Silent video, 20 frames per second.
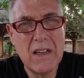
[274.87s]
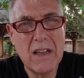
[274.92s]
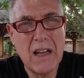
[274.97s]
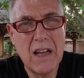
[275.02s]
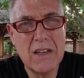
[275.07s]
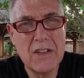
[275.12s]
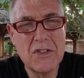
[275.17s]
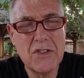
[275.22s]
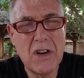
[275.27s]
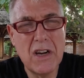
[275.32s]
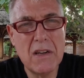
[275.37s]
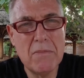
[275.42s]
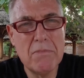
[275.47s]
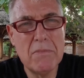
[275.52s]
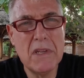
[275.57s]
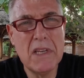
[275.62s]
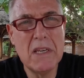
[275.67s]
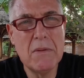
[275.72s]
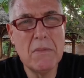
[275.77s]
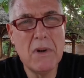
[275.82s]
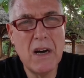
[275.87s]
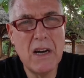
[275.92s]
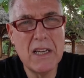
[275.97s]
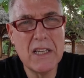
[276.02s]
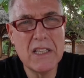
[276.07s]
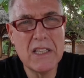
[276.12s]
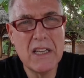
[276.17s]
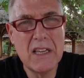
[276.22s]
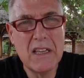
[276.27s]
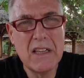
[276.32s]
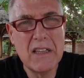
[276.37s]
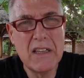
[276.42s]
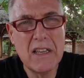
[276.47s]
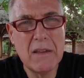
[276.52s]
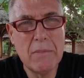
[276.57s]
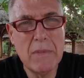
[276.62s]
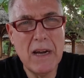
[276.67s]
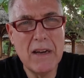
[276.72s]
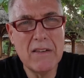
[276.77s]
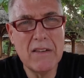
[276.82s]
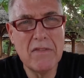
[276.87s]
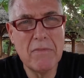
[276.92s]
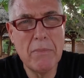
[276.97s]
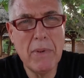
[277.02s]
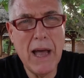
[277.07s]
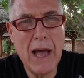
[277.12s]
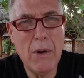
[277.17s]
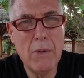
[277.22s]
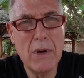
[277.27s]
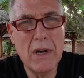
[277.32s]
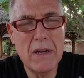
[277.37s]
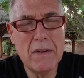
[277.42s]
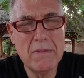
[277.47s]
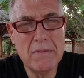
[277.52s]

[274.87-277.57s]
and try and minimise the amount of power